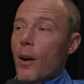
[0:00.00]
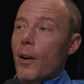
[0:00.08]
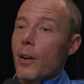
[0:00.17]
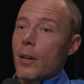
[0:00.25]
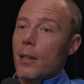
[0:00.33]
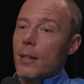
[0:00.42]

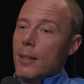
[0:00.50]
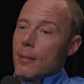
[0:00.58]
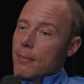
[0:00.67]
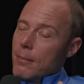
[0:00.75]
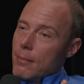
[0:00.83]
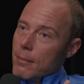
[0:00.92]
are
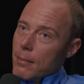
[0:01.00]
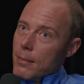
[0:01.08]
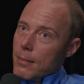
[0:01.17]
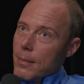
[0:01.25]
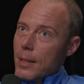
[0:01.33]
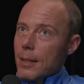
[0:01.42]

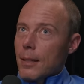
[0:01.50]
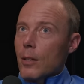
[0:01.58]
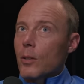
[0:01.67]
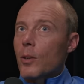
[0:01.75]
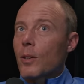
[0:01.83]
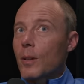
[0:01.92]

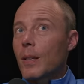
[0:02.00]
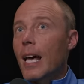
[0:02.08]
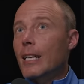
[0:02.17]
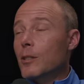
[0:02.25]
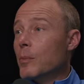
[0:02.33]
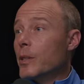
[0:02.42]
a little
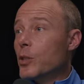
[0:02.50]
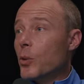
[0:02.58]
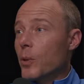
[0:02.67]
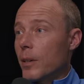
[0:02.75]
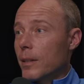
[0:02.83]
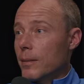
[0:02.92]
less
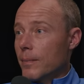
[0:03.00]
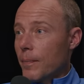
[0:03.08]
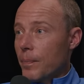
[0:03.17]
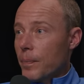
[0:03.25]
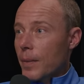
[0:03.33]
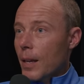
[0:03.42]
mature,
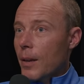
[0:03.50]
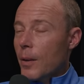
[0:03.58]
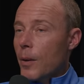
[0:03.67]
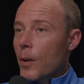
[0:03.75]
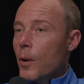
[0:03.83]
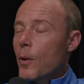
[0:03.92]

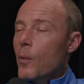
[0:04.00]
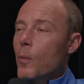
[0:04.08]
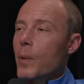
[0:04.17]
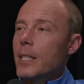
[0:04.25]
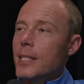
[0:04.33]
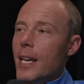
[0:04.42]

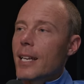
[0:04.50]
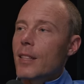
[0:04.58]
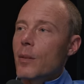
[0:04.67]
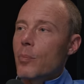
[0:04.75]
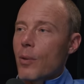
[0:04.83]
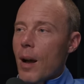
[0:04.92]
we
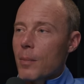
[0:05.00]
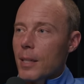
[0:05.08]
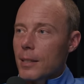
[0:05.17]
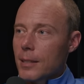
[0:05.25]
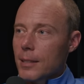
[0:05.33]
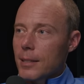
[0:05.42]
take the
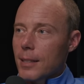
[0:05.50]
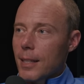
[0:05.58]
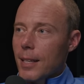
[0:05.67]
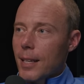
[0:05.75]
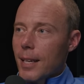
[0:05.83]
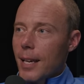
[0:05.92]
promise.
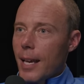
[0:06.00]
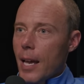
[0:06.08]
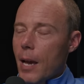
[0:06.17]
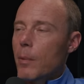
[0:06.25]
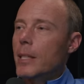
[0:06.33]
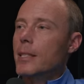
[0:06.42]

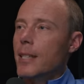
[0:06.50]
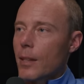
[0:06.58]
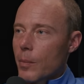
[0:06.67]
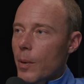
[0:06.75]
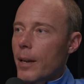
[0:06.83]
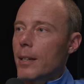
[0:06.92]
And we
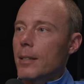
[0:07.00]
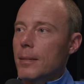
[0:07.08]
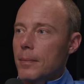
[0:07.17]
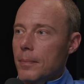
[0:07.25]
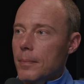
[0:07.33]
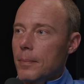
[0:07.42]
celebrate it.